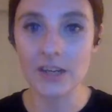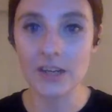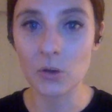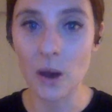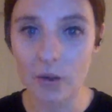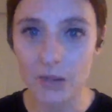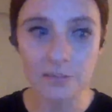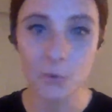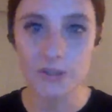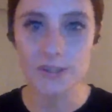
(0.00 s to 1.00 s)
apparel brand
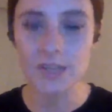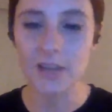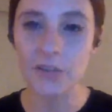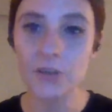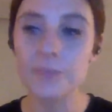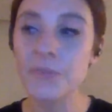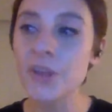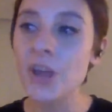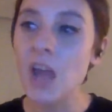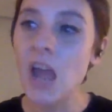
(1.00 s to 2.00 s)
before this together,
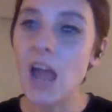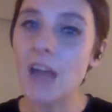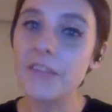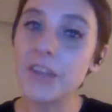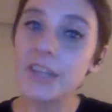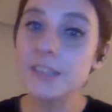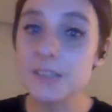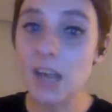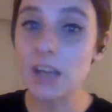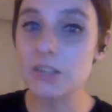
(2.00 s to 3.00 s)
and then
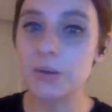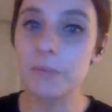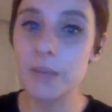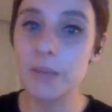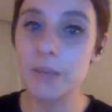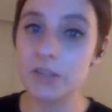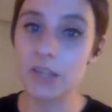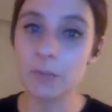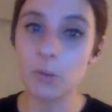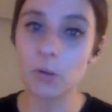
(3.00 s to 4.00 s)
he signed to a major
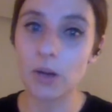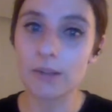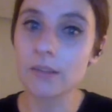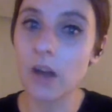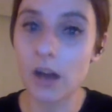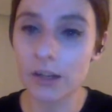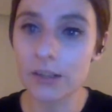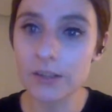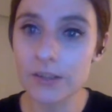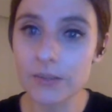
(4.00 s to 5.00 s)
label as an
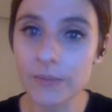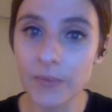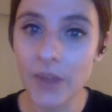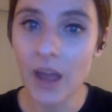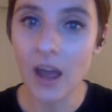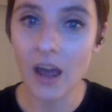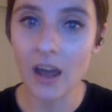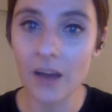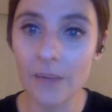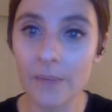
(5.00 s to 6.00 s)
artist.
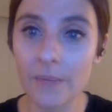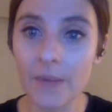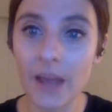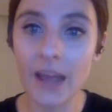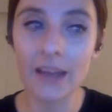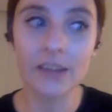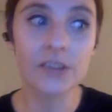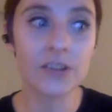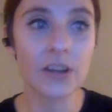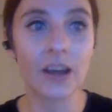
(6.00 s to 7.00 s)
So
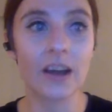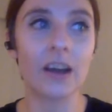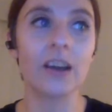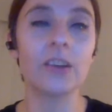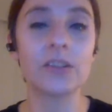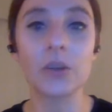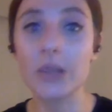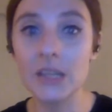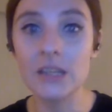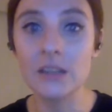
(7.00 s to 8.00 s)

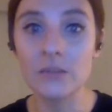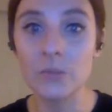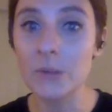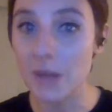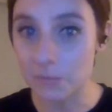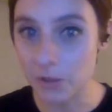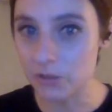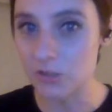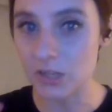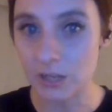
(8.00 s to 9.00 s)
we made
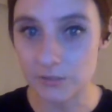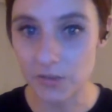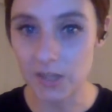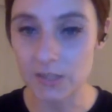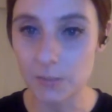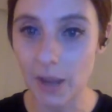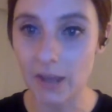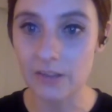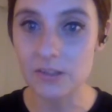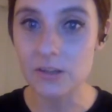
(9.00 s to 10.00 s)
merchandise for his
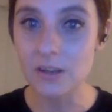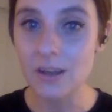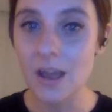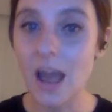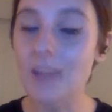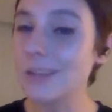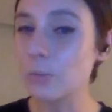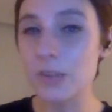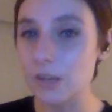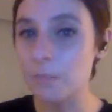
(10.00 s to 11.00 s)
band, and then
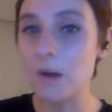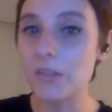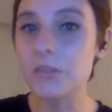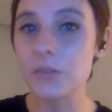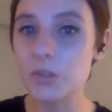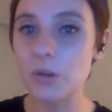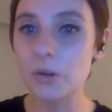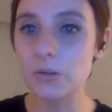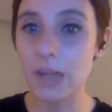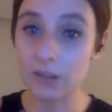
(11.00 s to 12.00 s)
within a month or
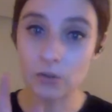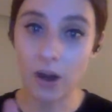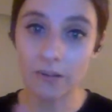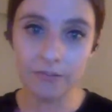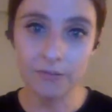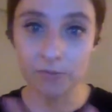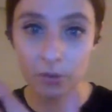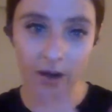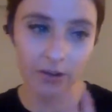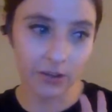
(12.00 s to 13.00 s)
so,
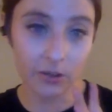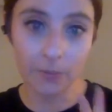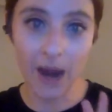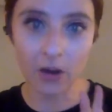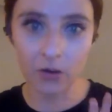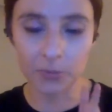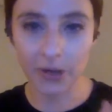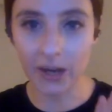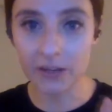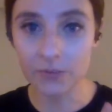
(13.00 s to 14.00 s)
through our little apparel
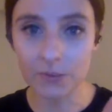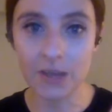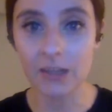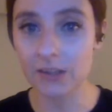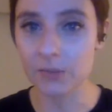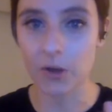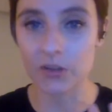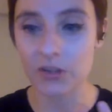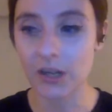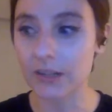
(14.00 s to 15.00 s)
brand, we made his
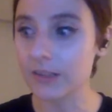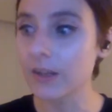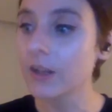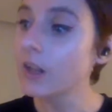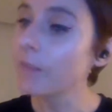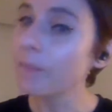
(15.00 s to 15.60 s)
merchandise.